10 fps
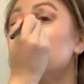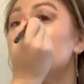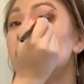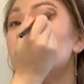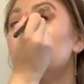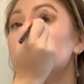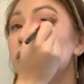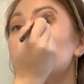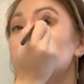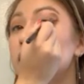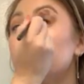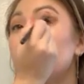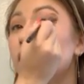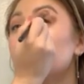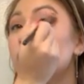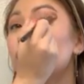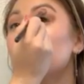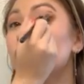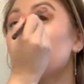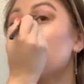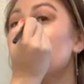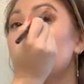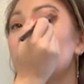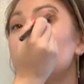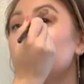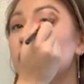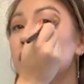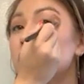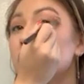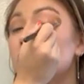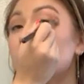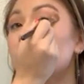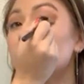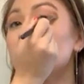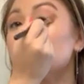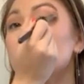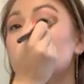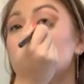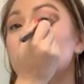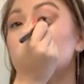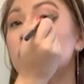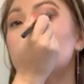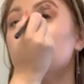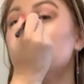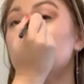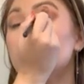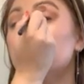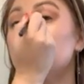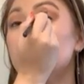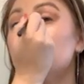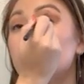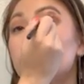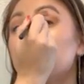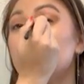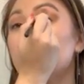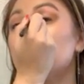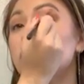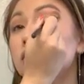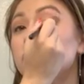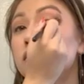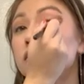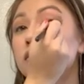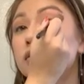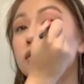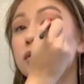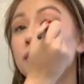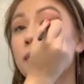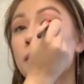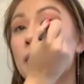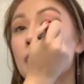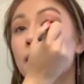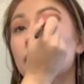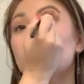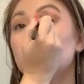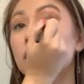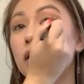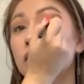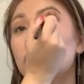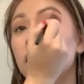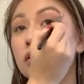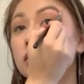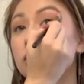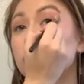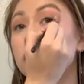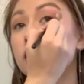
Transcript: Sometimes it's better to look from far away, and you can't see all like the little imperfections of how the color's blending.